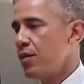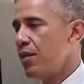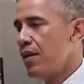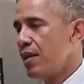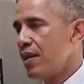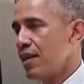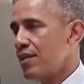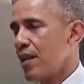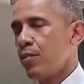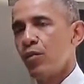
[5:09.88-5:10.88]
doing it in
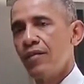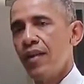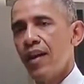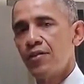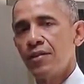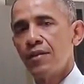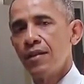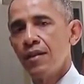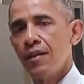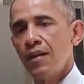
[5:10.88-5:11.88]
exemplary fashion.
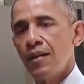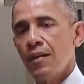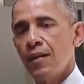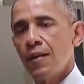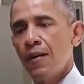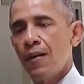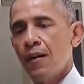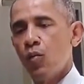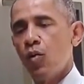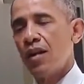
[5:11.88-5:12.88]

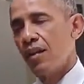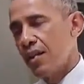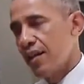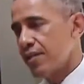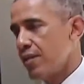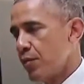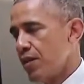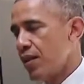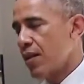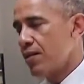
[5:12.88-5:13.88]
One of the things that we
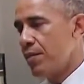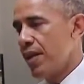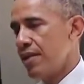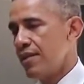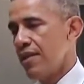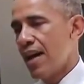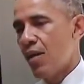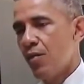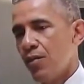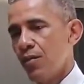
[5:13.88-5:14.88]
talked about is
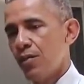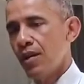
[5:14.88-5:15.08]
how